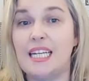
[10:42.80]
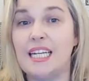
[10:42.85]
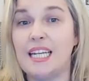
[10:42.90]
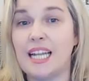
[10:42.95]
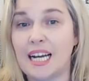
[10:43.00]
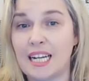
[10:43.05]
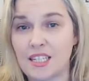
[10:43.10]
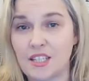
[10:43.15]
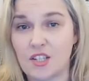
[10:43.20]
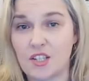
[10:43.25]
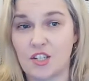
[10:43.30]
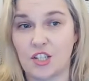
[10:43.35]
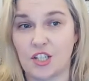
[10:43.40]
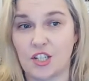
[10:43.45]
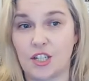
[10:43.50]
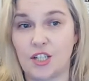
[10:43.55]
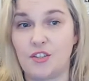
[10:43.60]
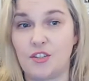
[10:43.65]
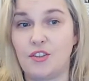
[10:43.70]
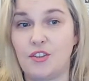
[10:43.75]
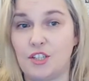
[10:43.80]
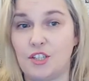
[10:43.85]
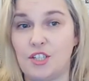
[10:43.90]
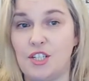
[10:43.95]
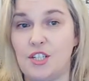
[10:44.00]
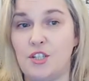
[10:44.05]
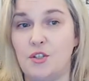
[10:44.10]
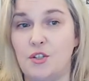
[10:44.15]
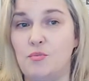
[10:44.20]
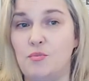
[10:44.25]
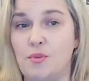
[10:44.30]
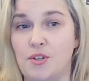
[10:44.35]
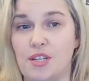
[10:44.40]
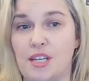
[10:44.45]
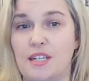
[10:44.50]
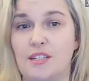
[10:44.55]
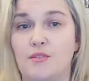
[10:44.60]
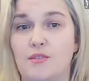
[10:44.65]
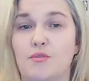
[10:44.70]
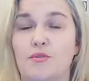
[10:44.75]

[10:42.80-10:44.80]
last year, 32%